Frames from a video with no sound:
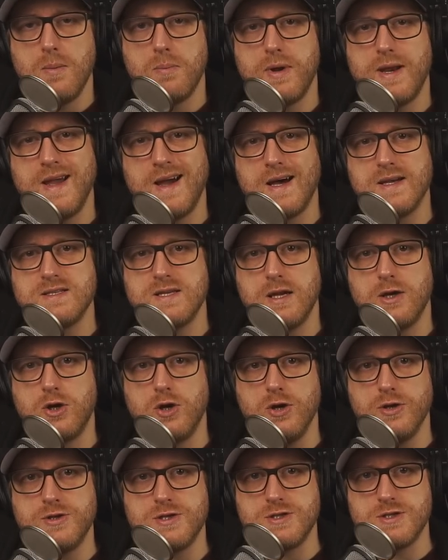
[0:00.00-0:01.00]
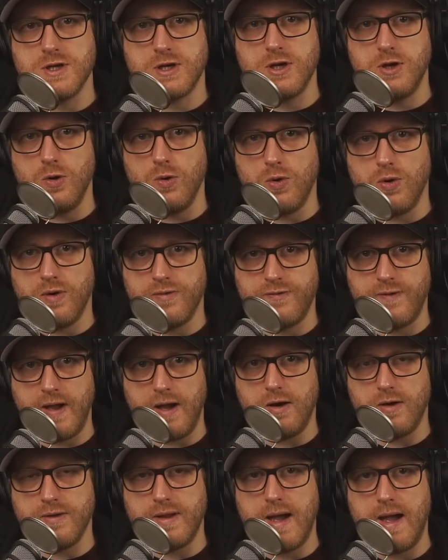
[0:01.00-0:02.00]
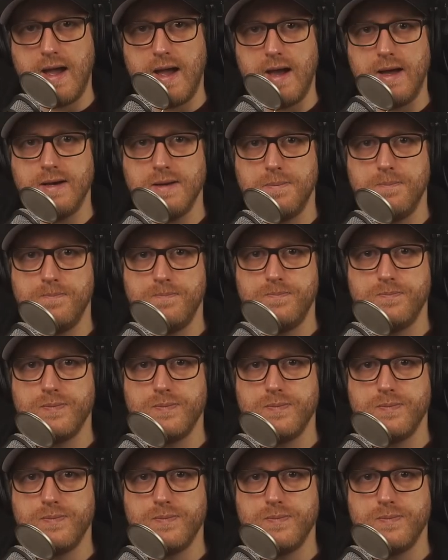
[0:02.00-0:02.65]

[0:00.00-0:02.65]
but it has a good secure fit on the head.